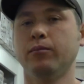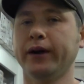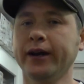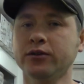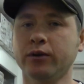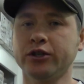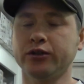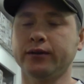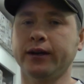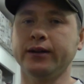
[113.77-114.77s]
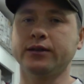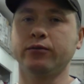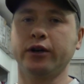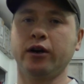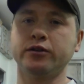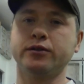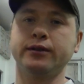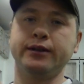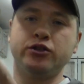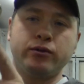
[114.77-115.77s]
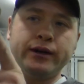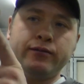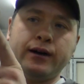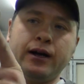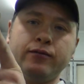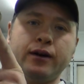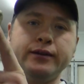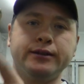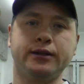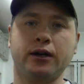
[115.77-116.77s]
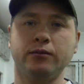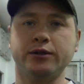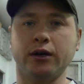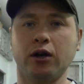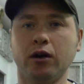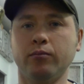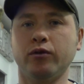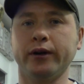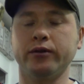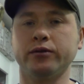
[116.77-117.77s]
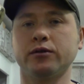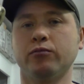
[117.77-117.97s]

My next question today is in regards to the drain valve on the Tecumseh carburetors,